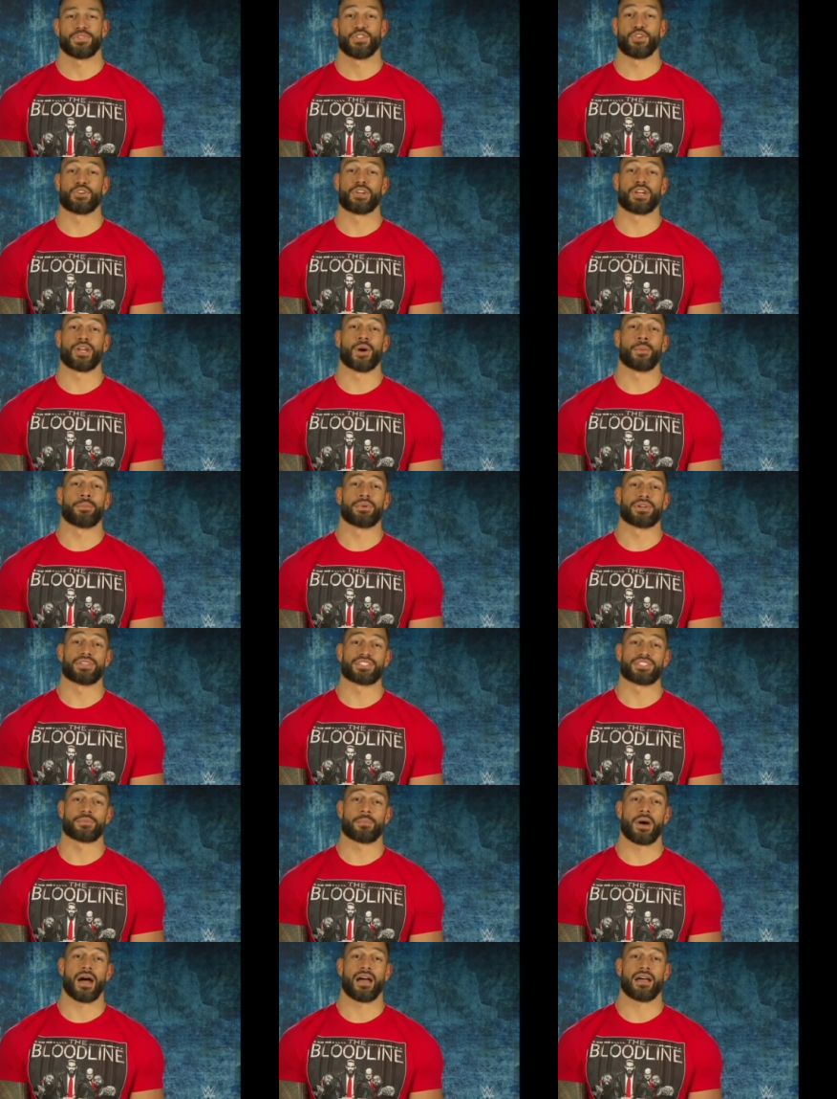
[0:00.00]
You can help put a
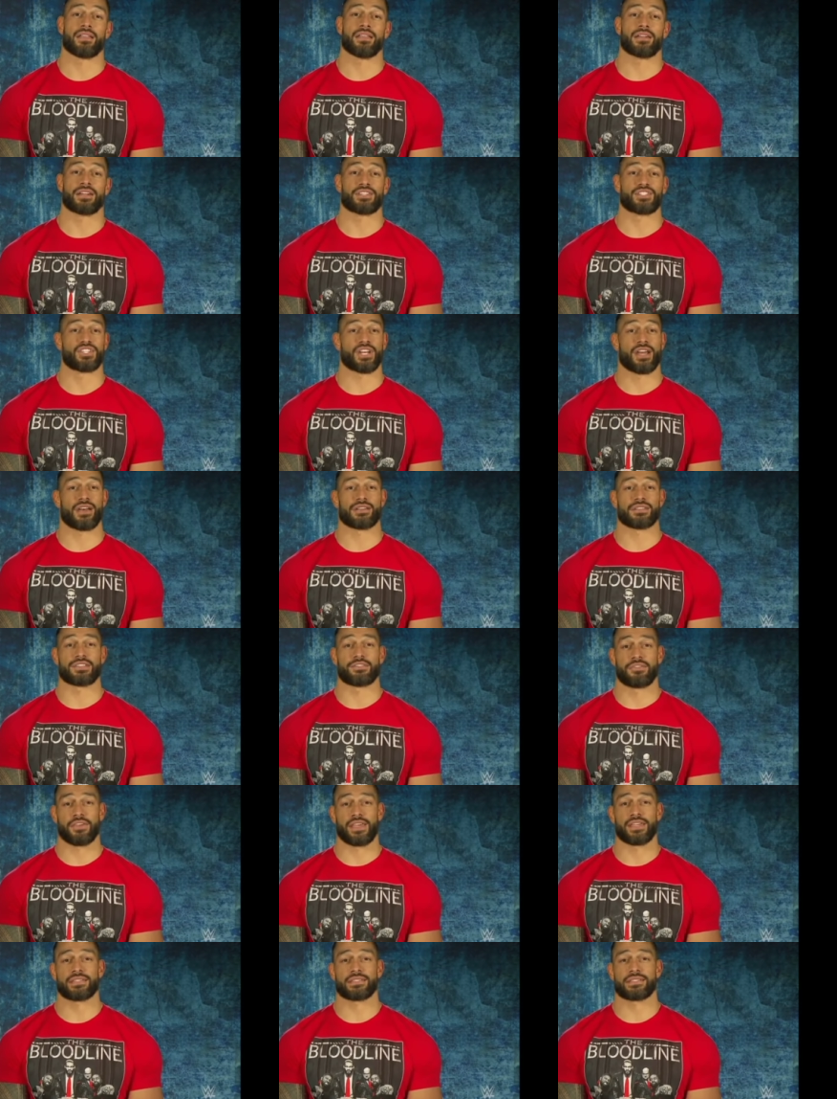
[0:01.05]
smile on a
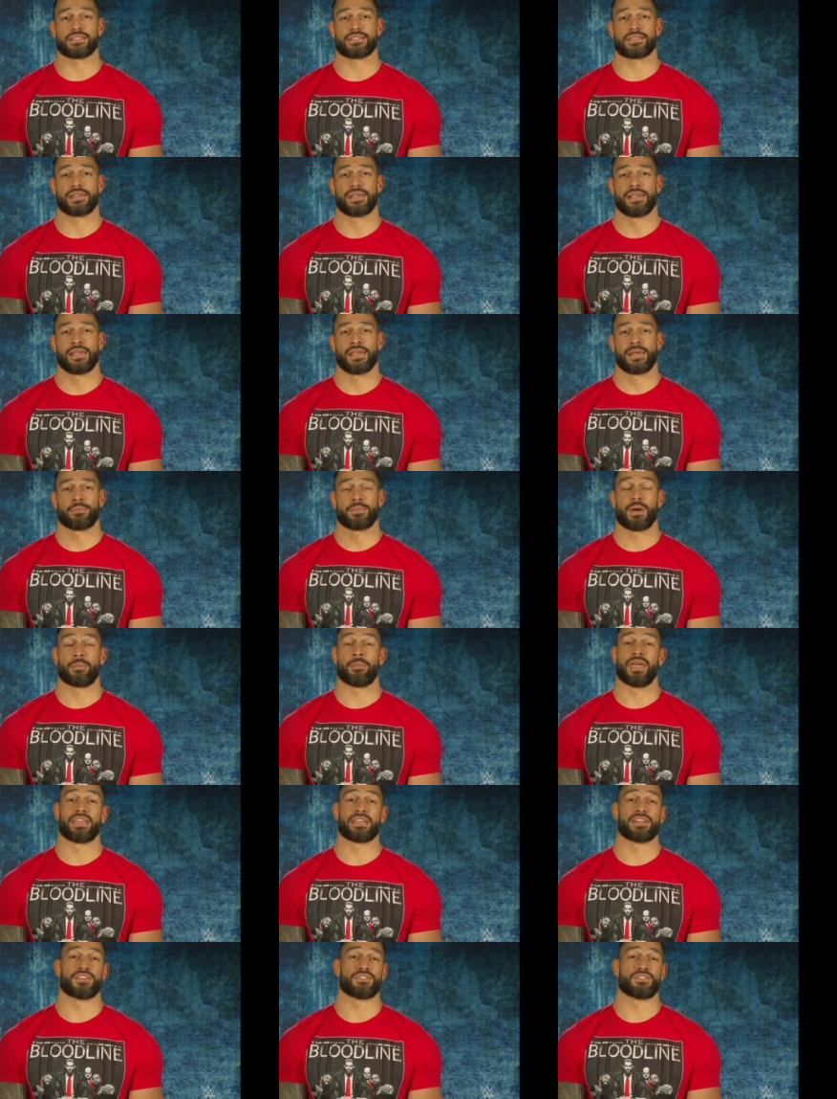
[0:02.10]
child's face by
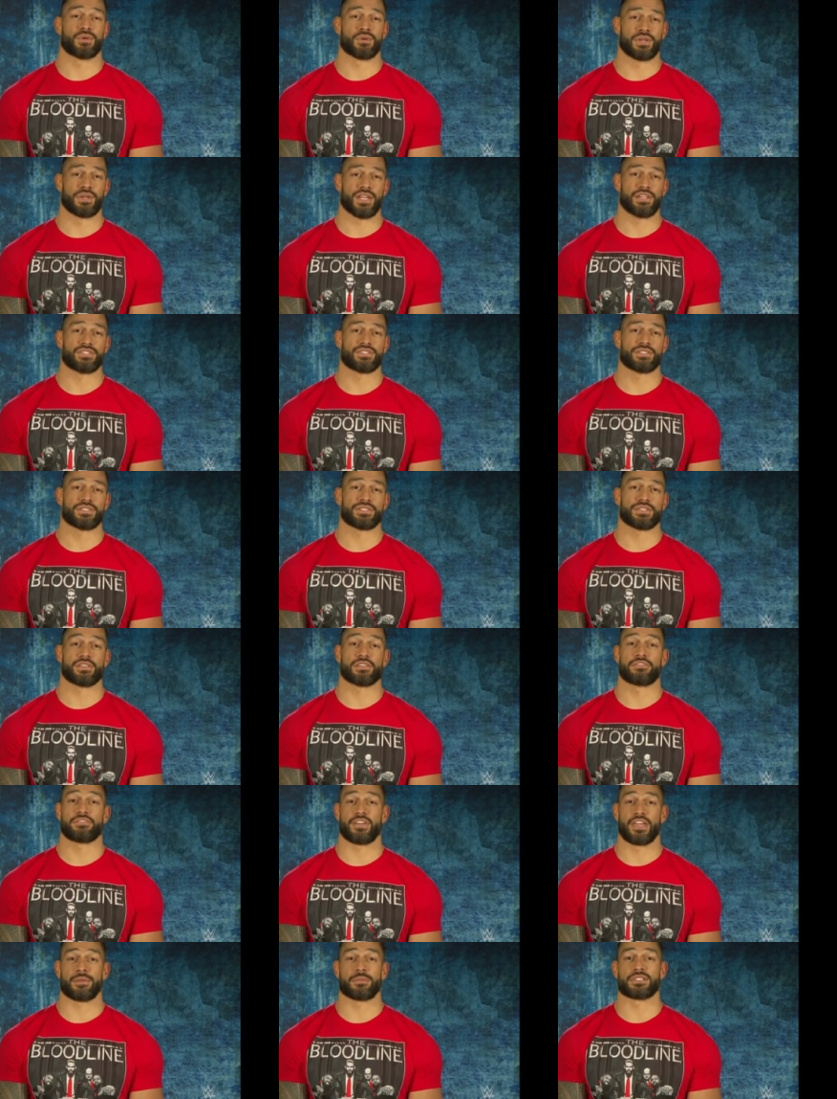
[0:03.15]
making a donation to
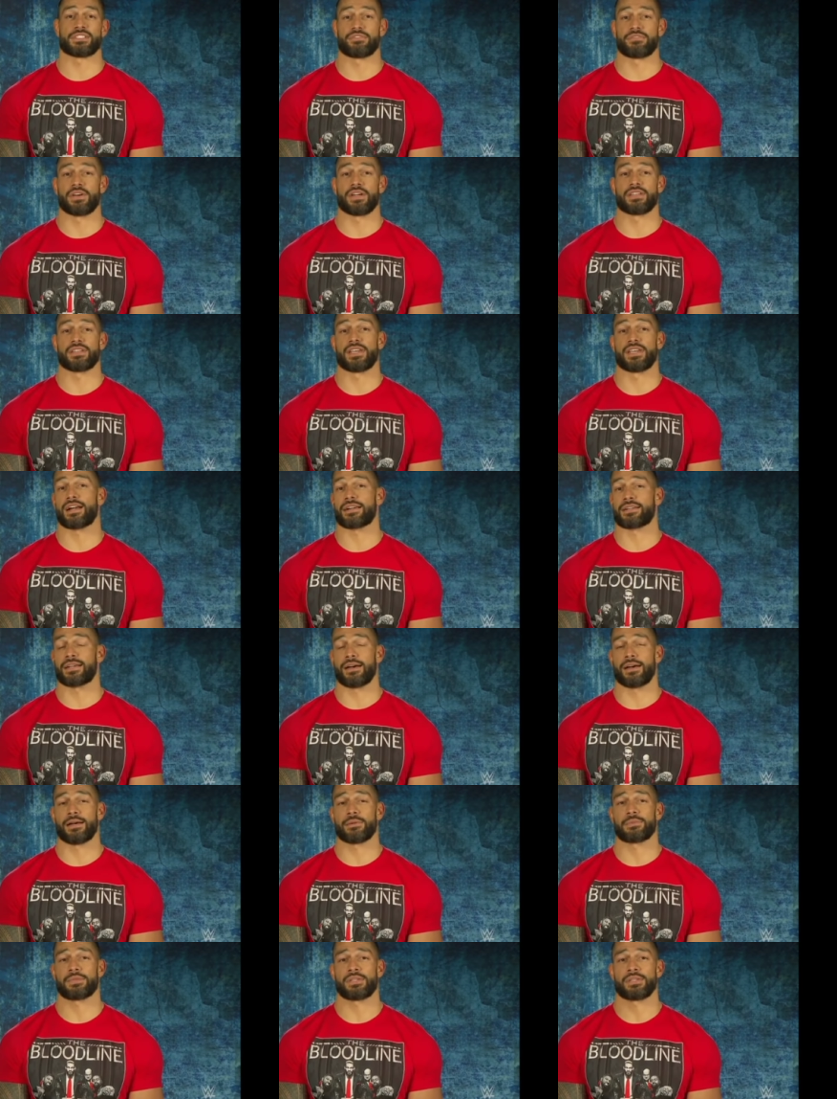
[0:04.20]

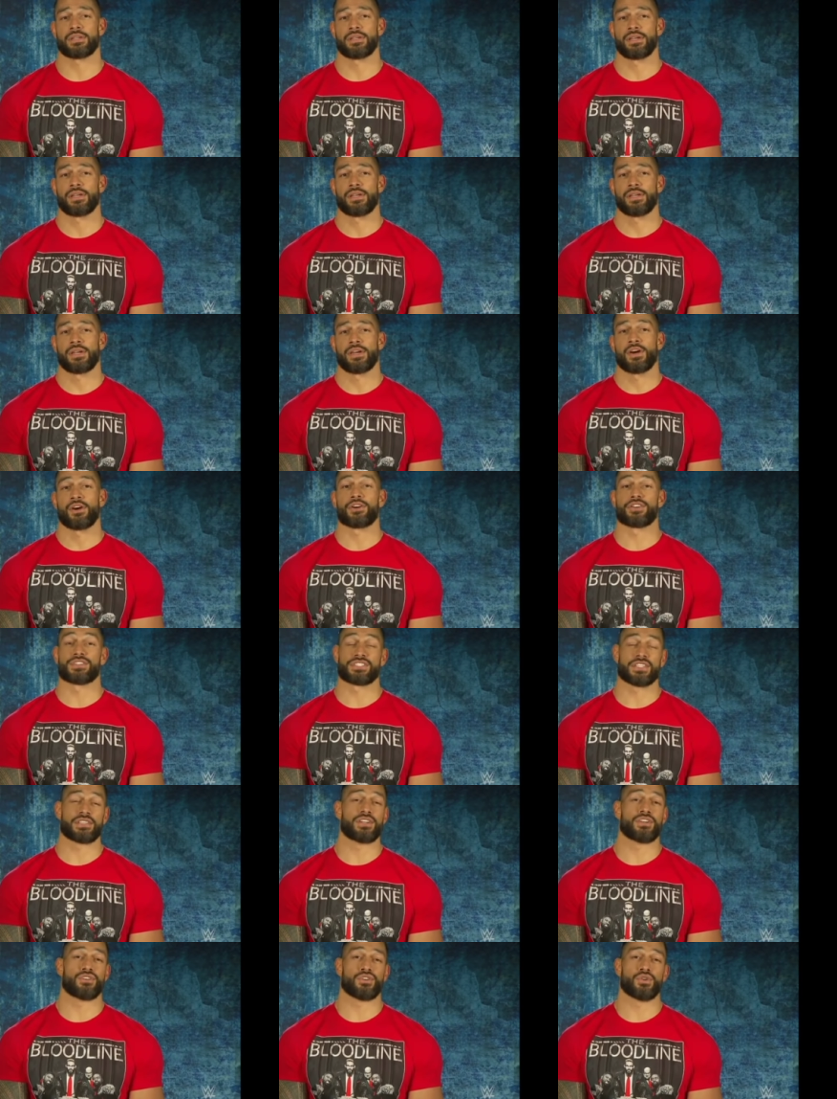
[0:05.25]
thefamousfund.com or
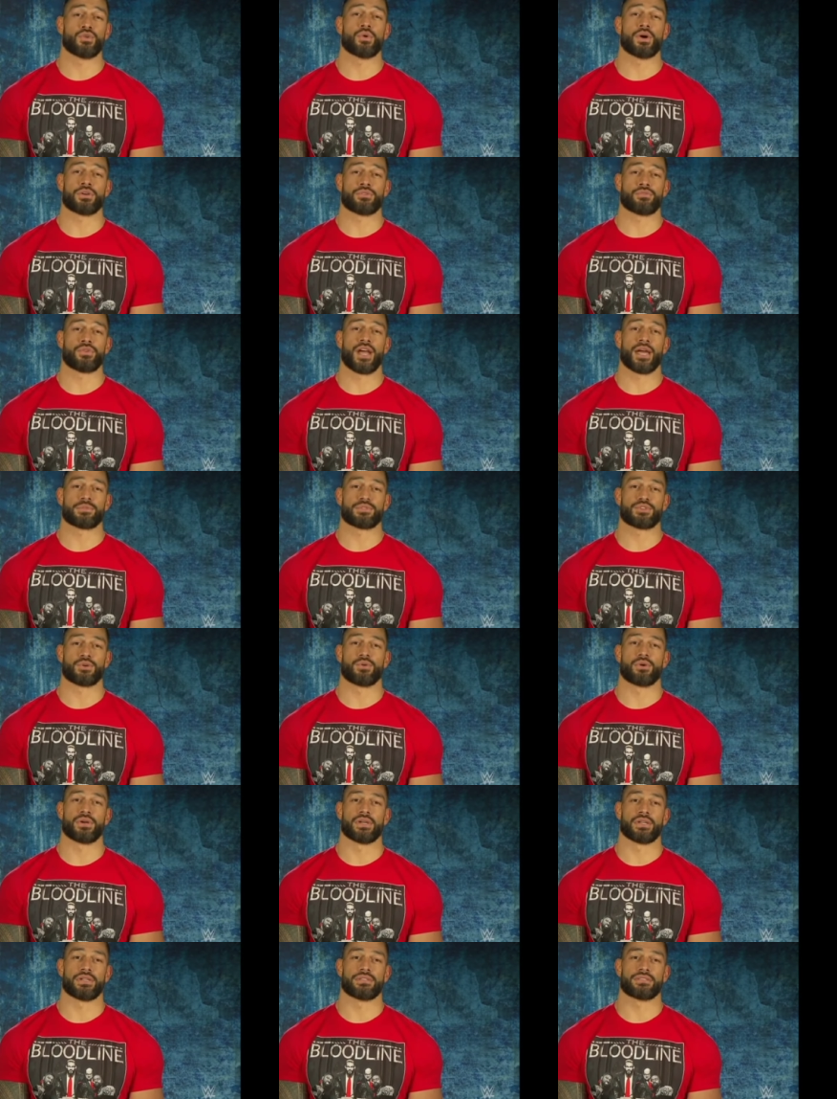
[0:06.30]
send a new unwrapped
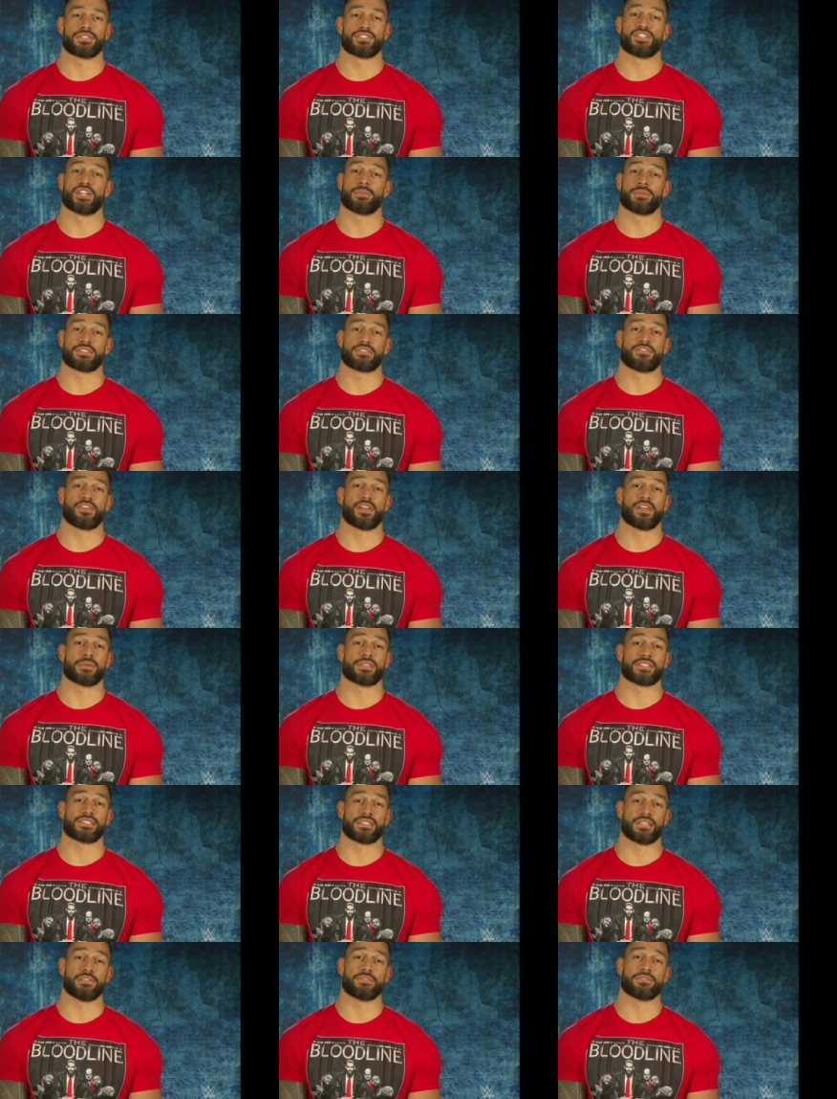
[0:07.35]
toy to Jimmy's
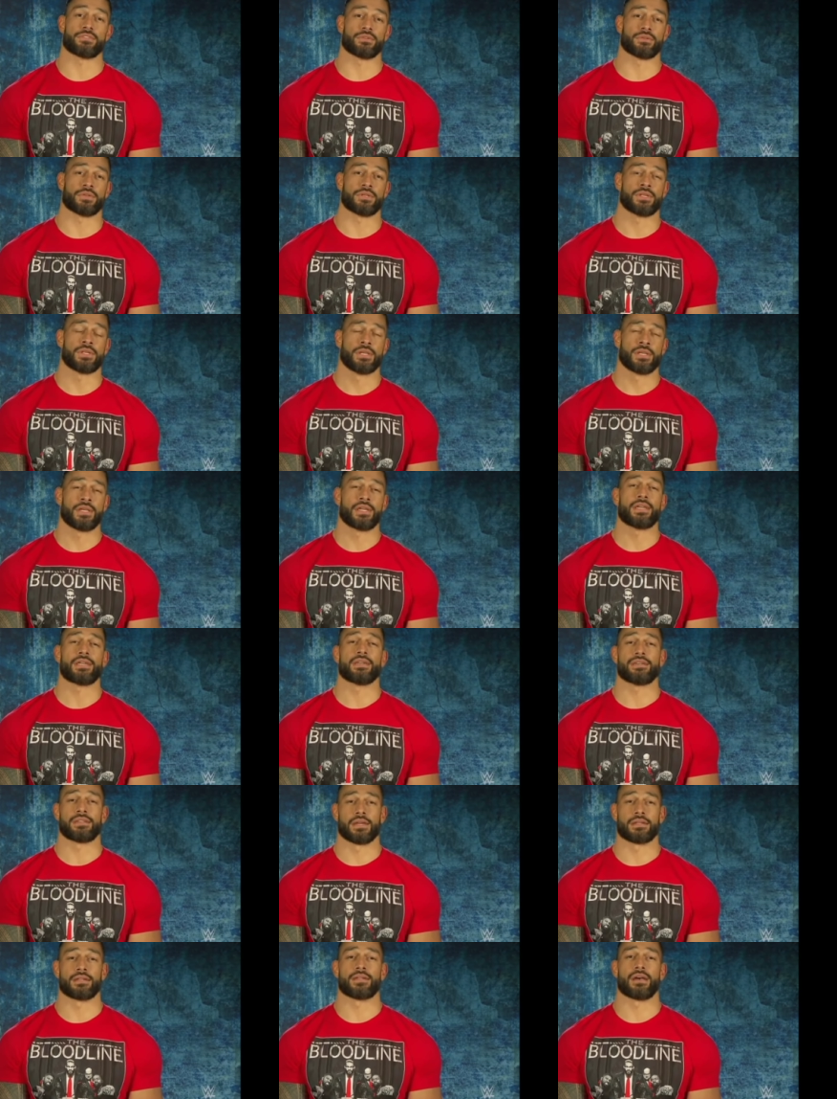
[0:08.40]
Famous Seafood
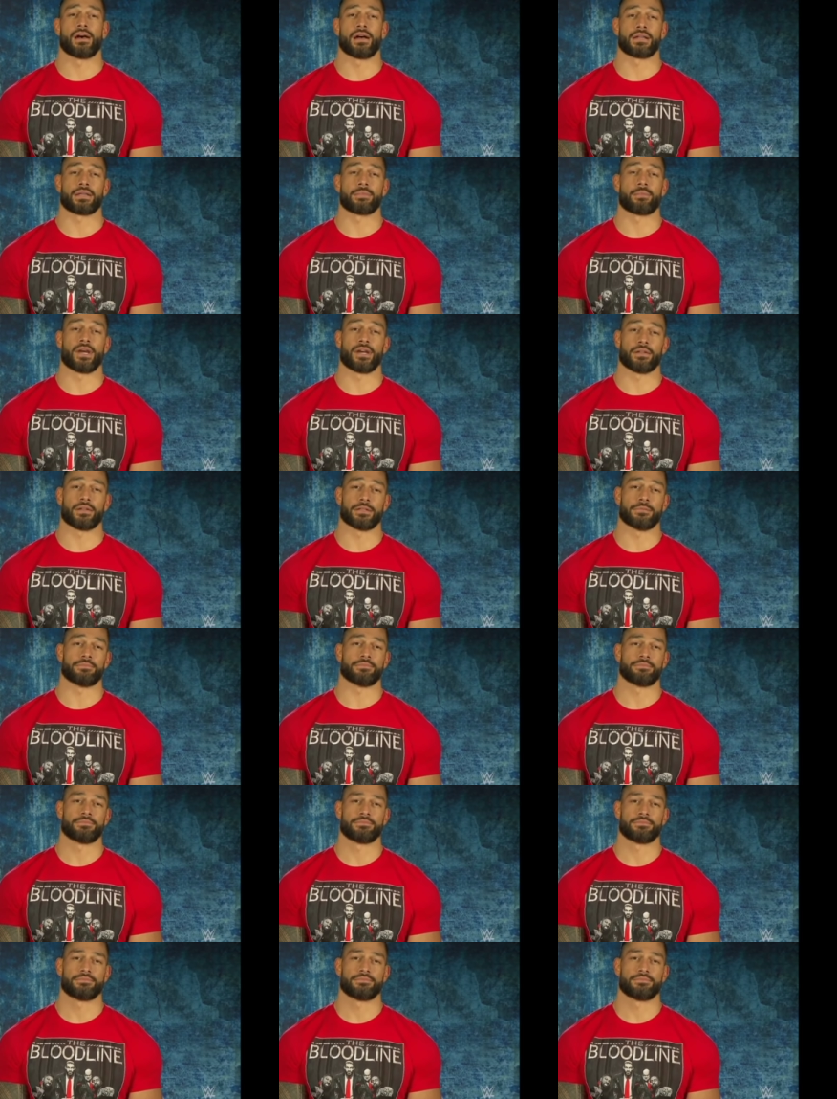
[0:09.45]
in Dundalk, Maryland.